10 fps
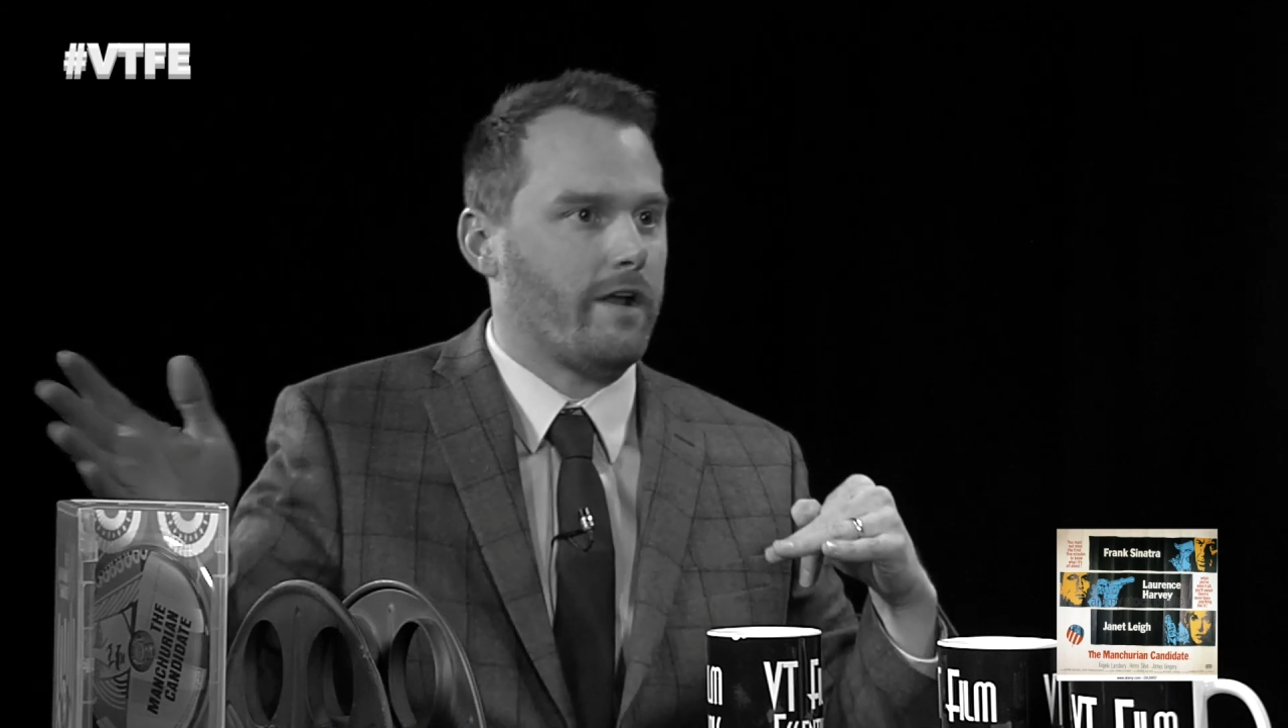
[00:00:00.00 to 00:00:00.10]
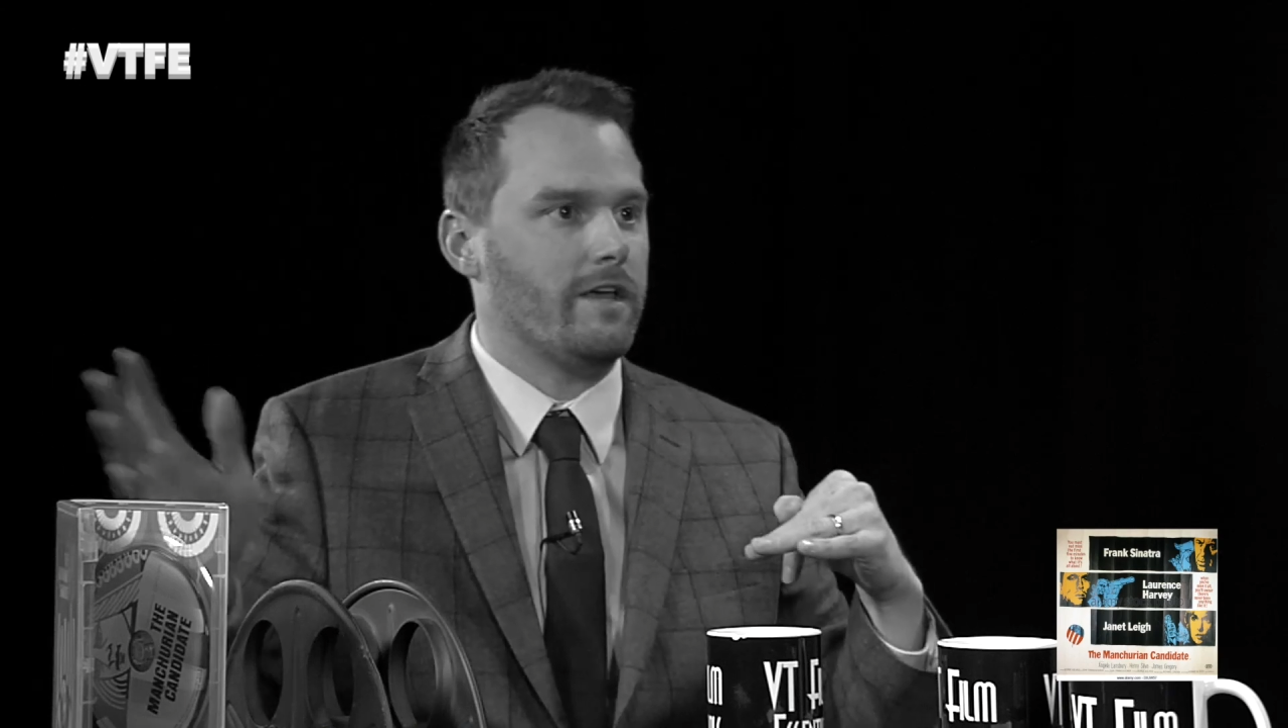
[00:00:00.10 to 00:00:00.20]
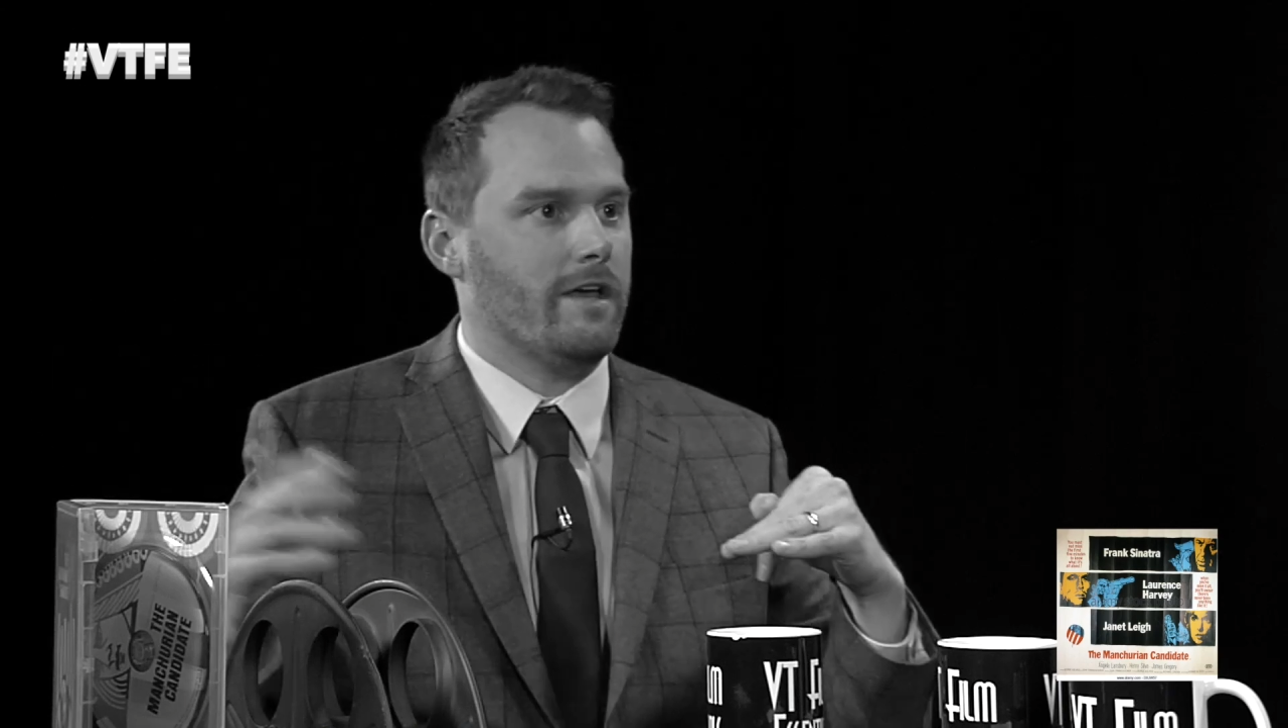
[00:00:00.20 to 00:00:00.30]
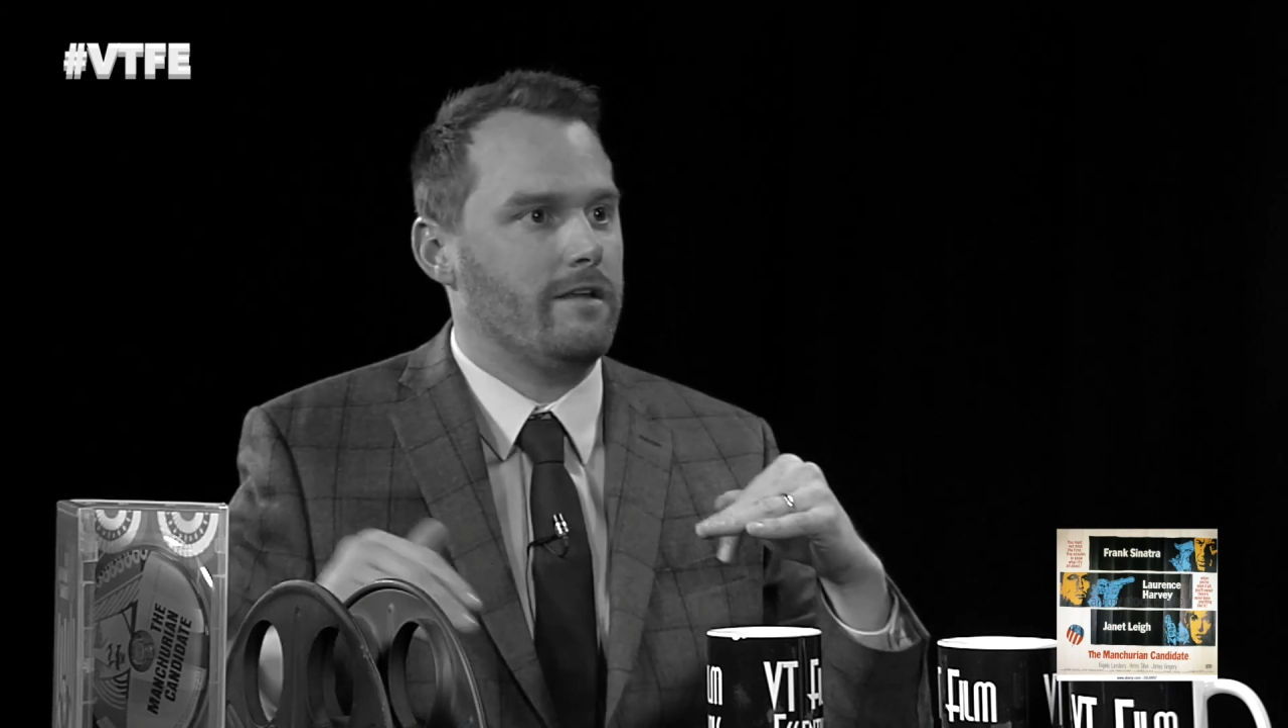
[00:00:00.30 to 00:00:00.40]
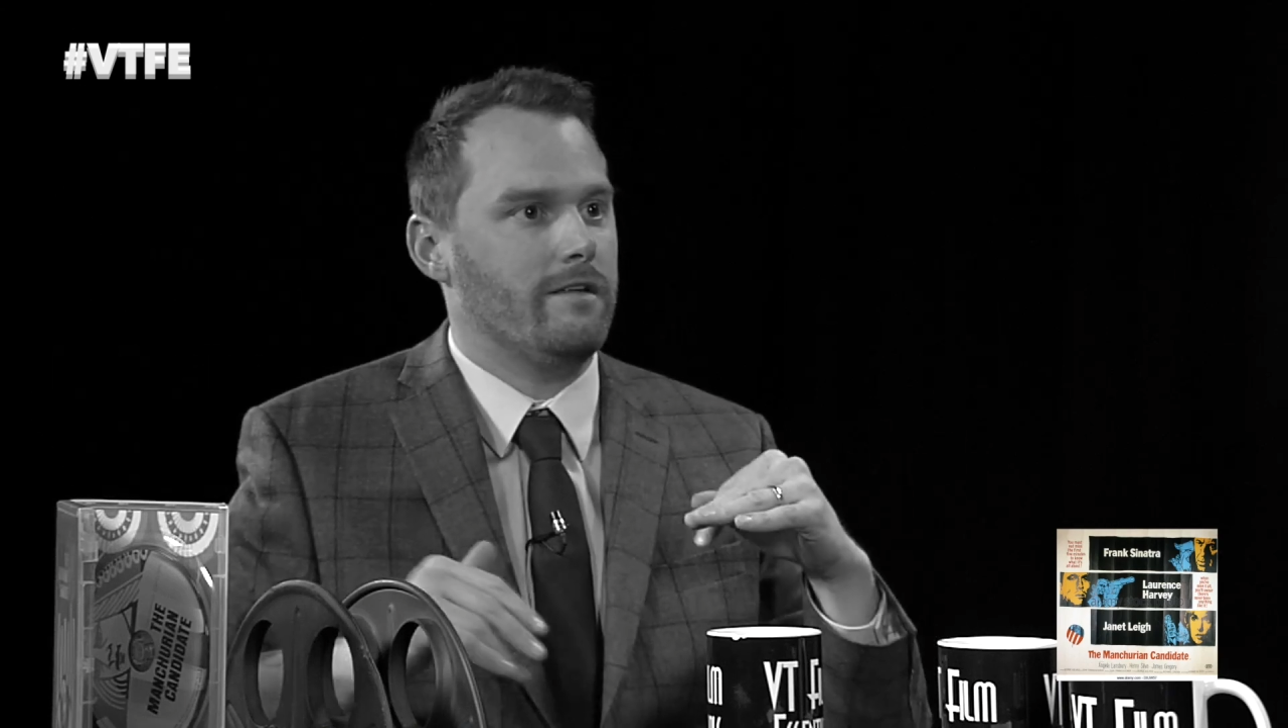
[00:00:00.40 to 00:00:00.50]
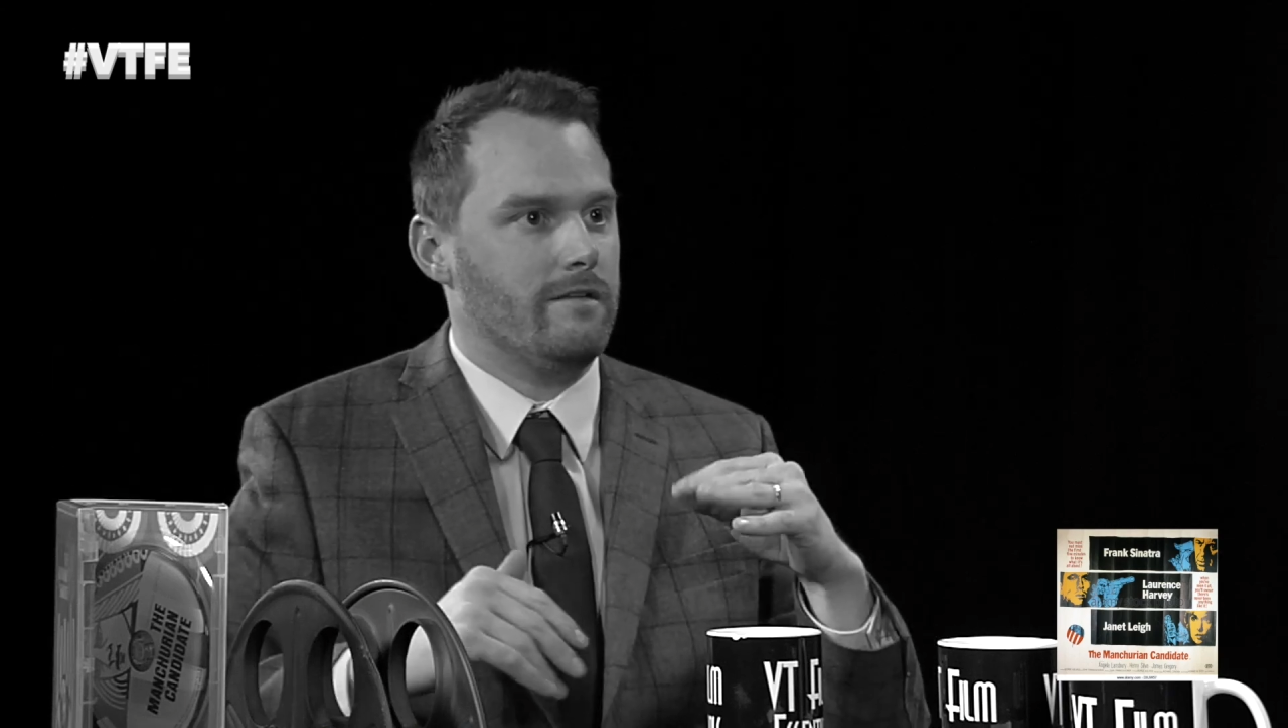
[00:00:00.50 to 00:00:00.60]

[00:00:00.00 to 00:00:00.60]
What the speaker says: running in,